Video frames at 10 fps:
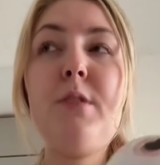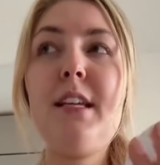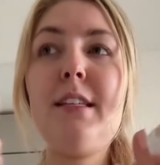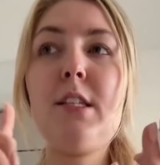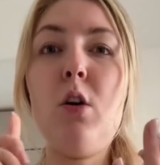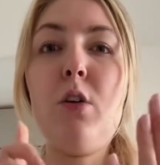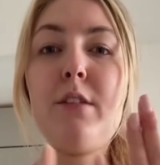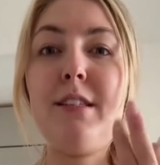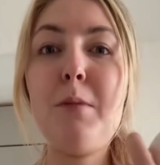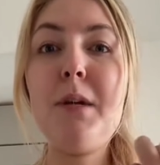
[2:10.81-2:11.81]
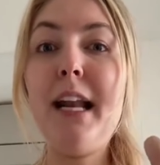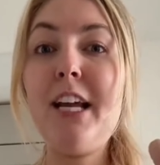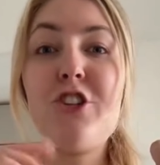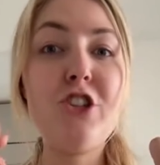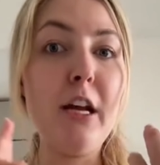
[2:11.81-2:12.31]
It's got
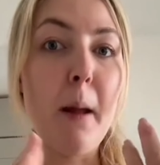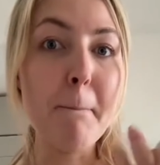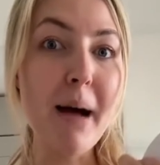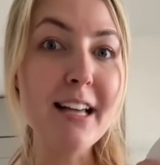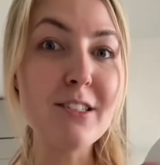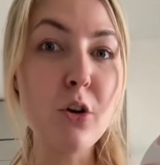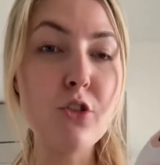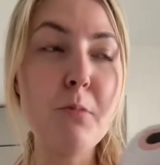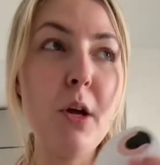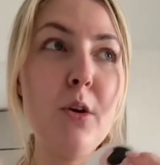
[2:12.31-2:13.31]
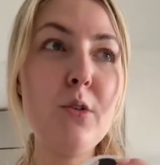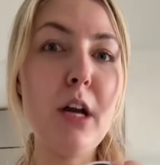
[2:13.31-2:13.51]
stimulation, massage mode,